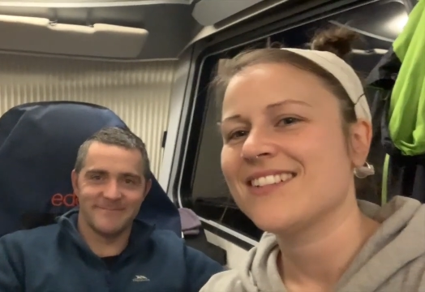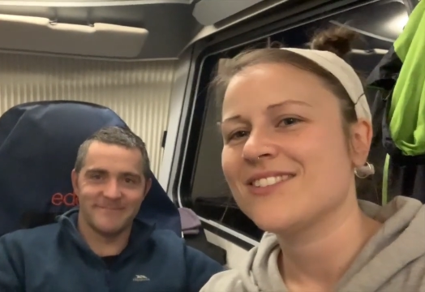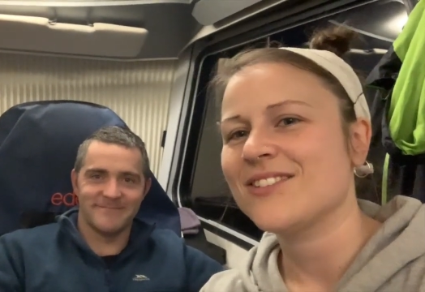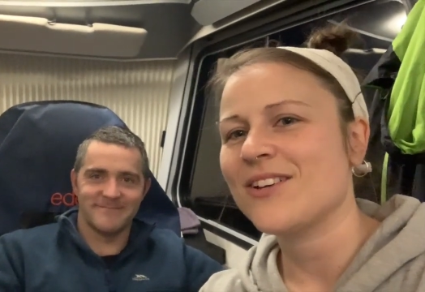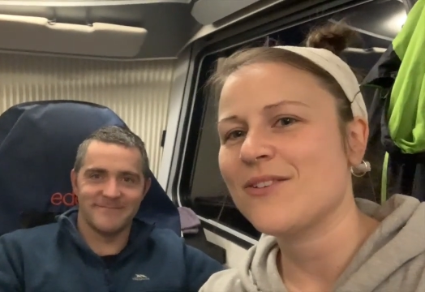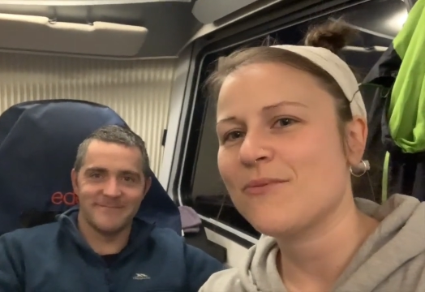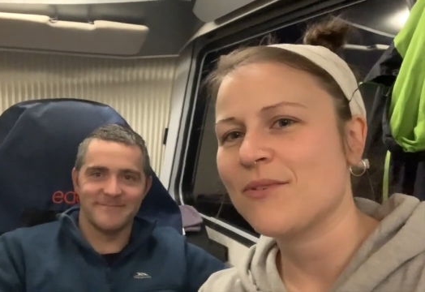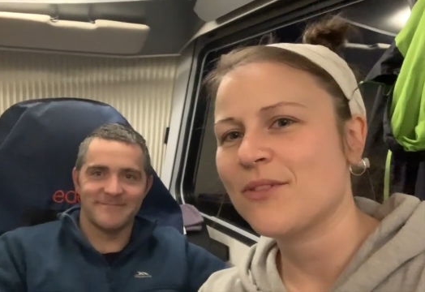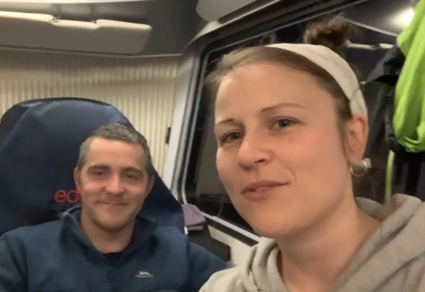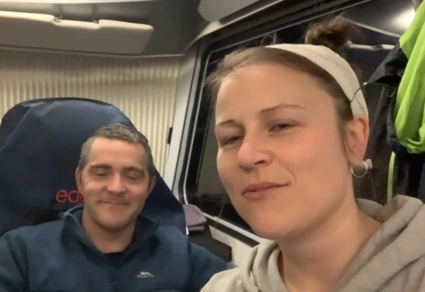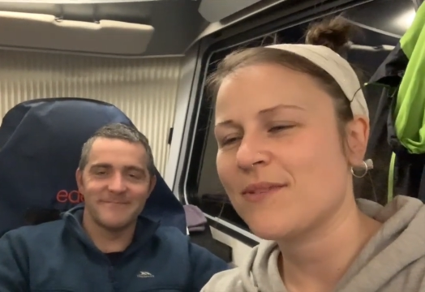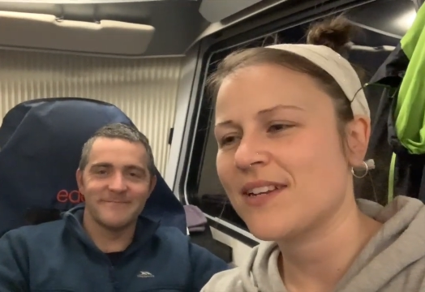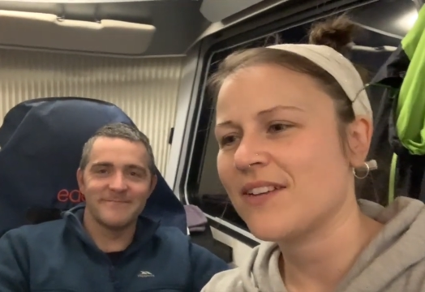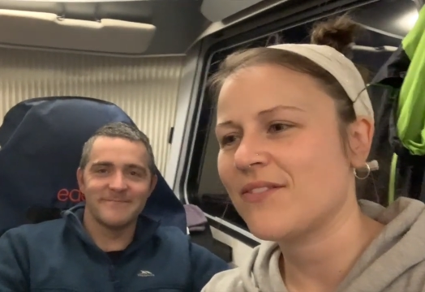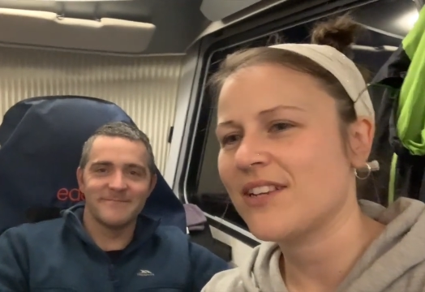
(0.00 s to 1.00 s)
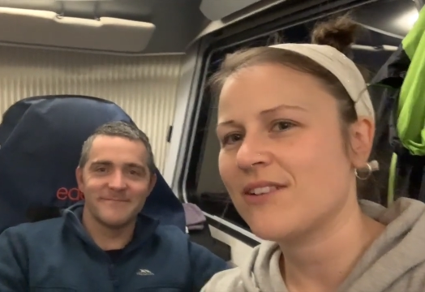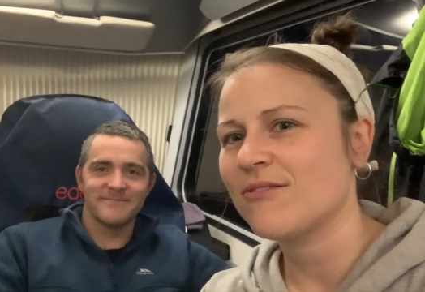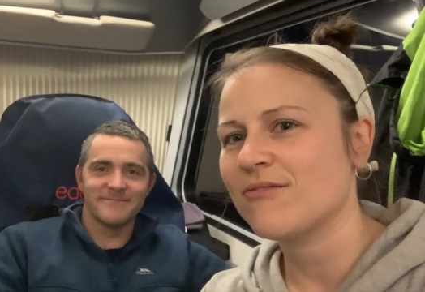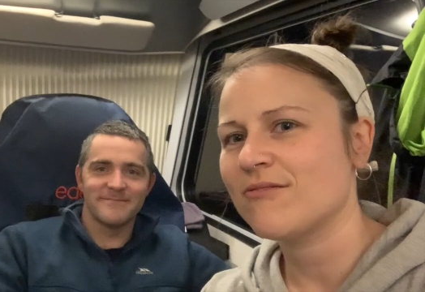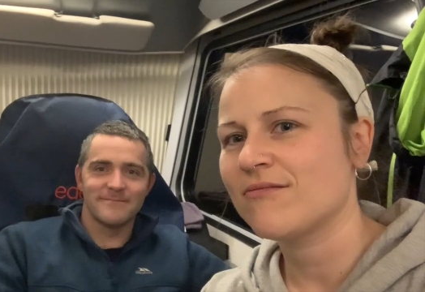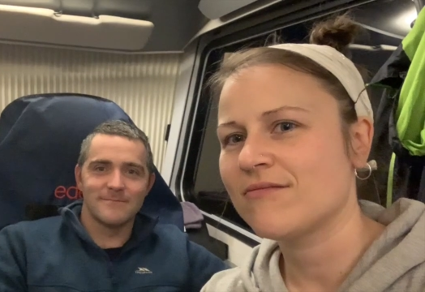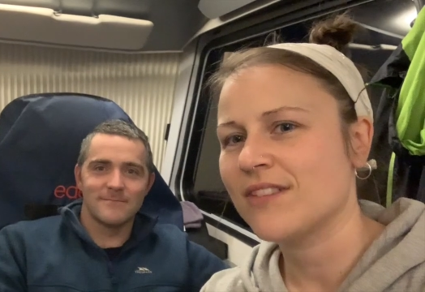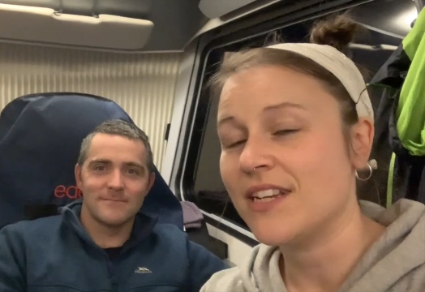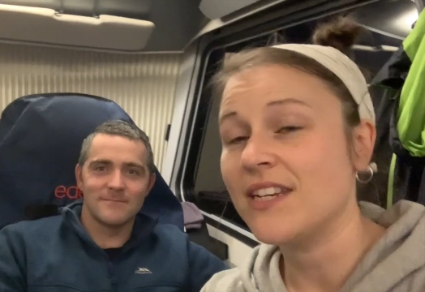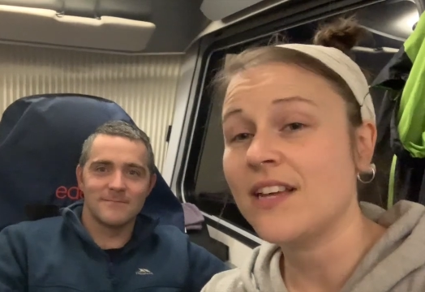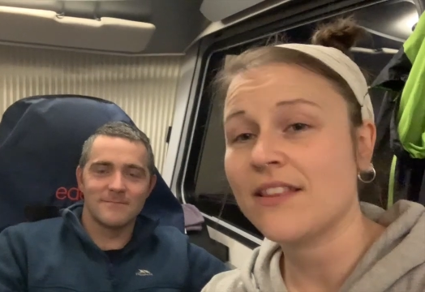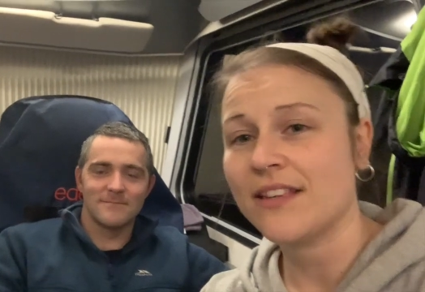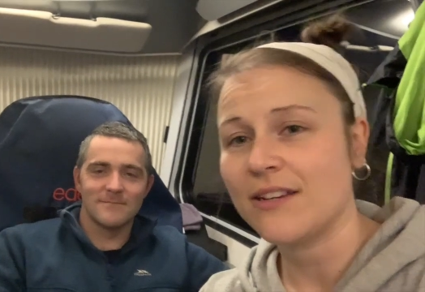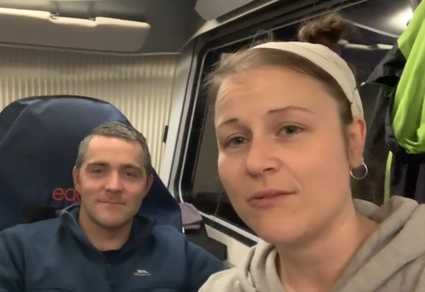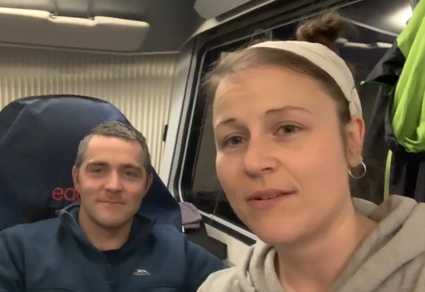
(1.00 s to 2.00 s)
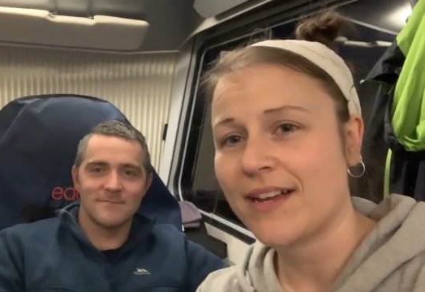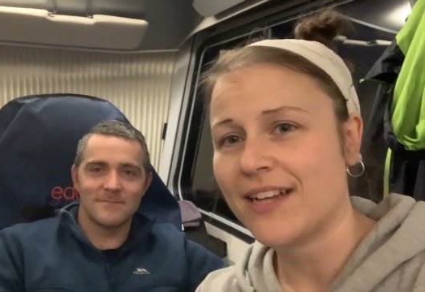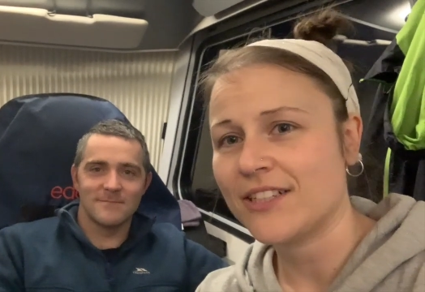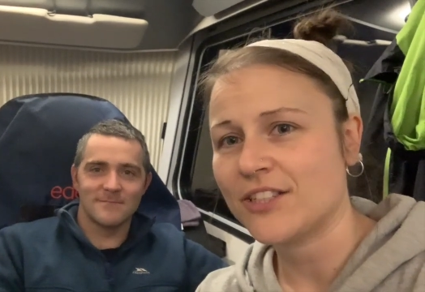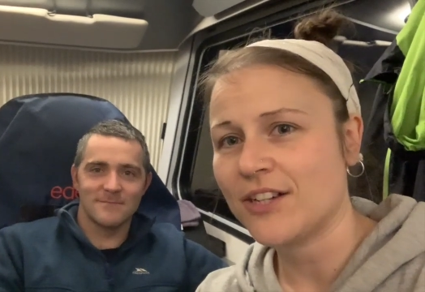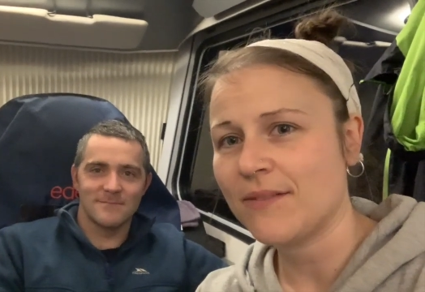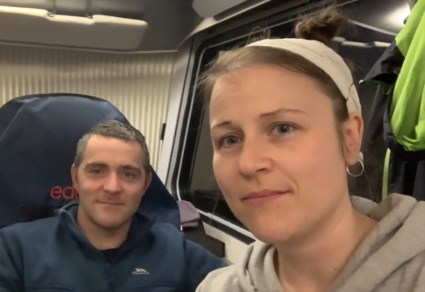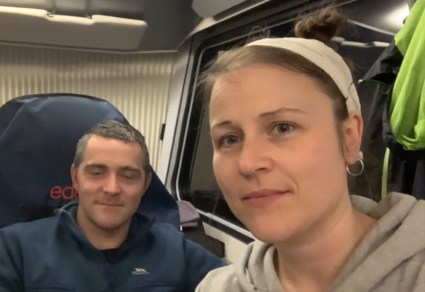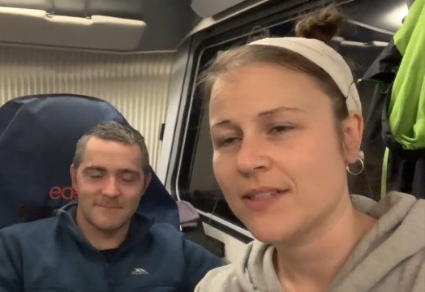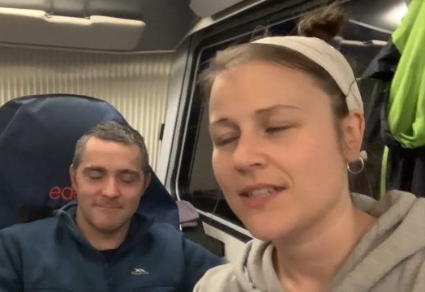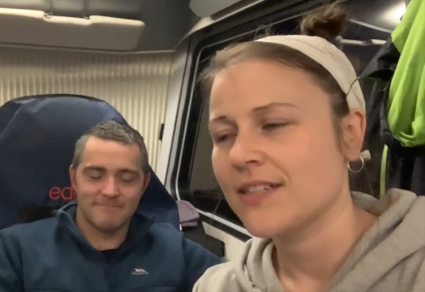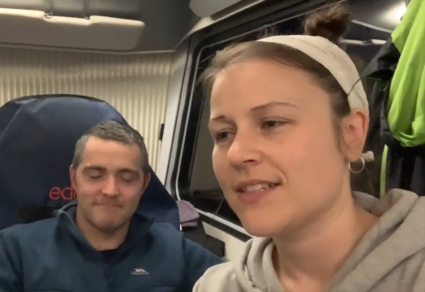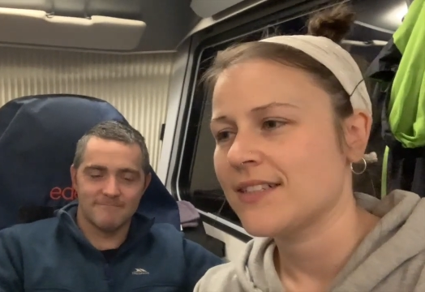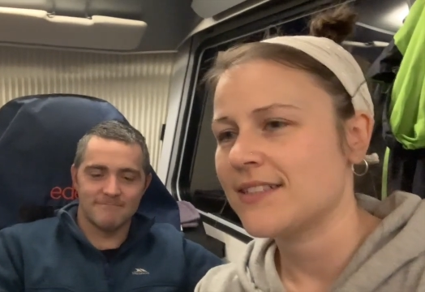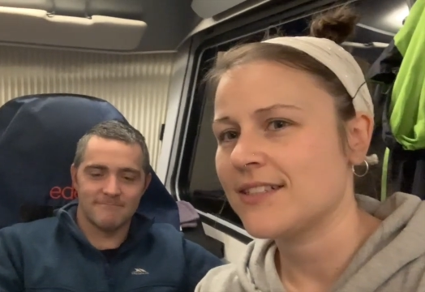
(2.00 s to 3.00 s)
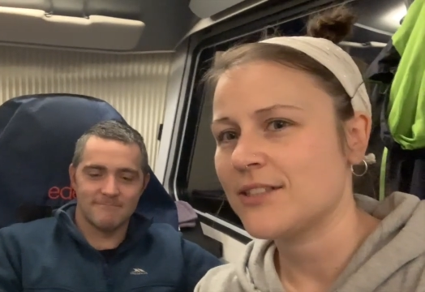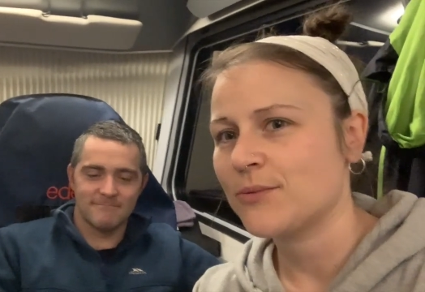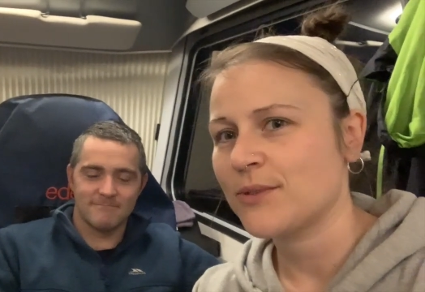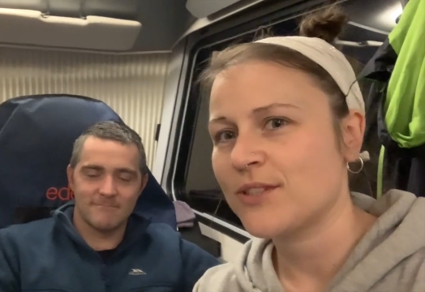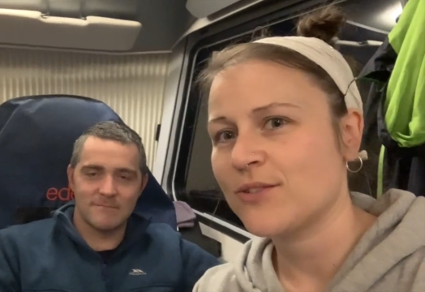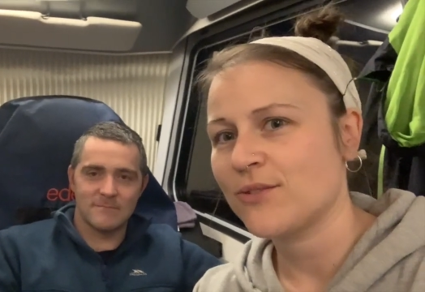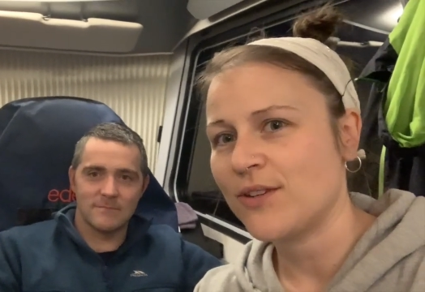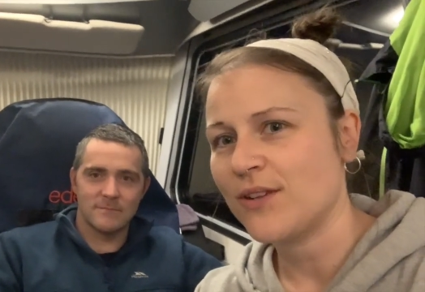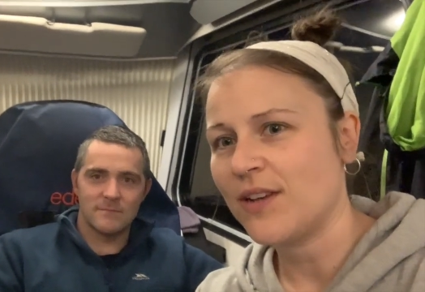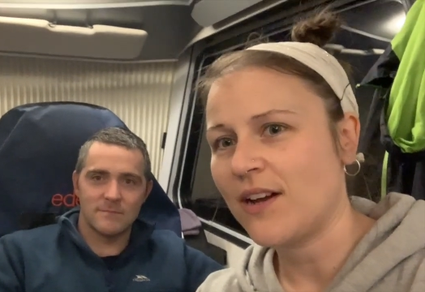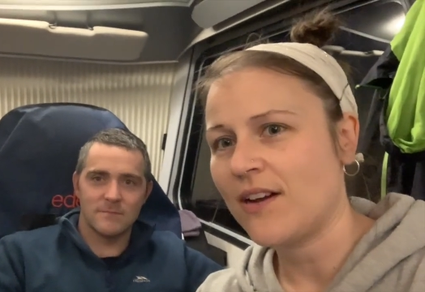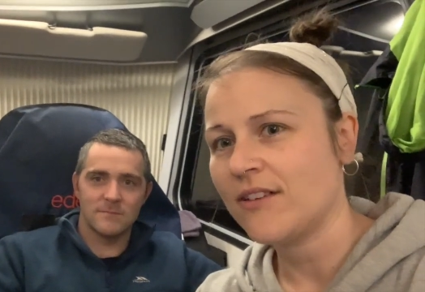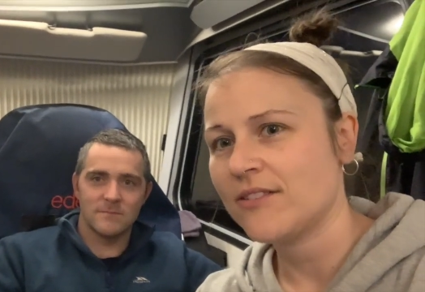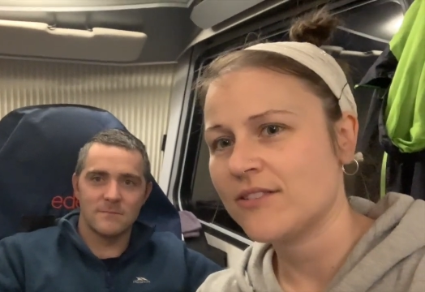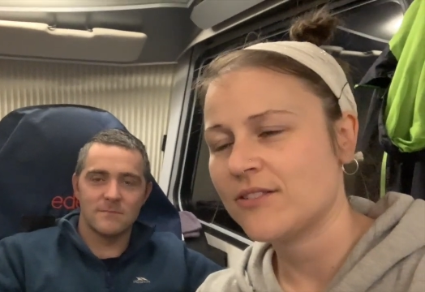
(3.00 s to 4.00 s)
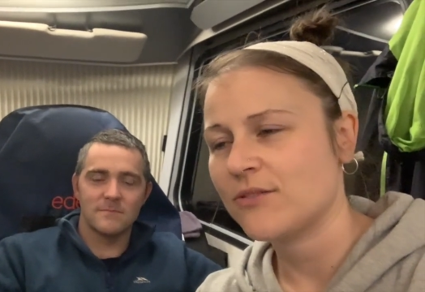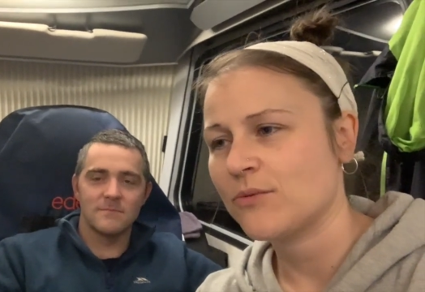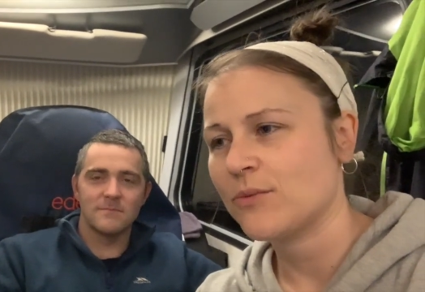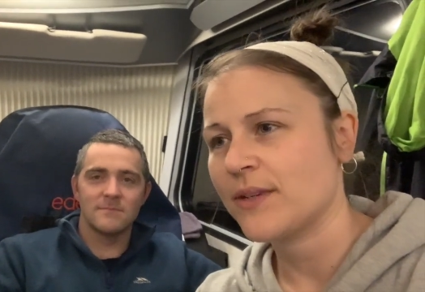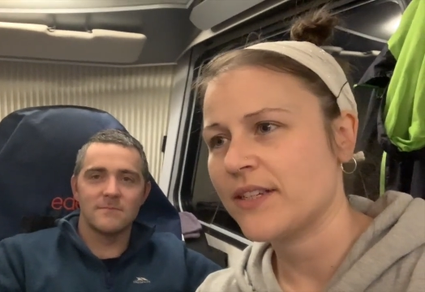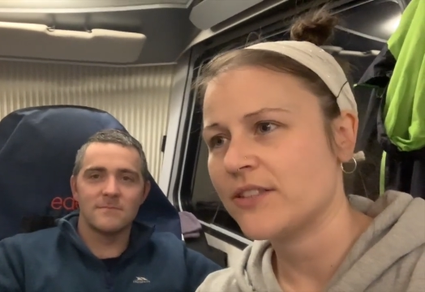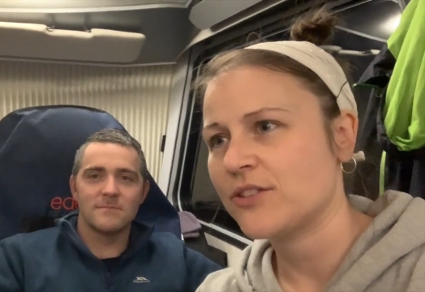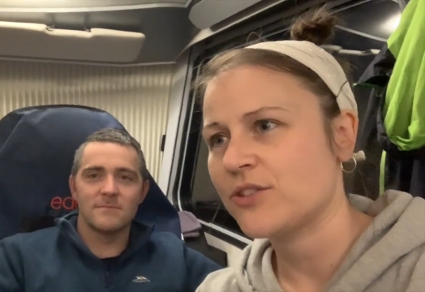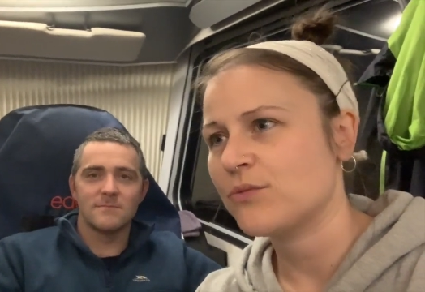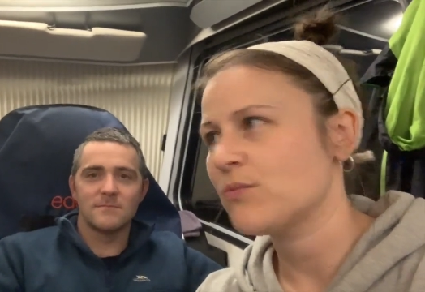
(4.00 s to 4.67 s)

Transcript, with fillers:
Speaker 1: So we thought we'd have a little, another little catch up since we saw you last, which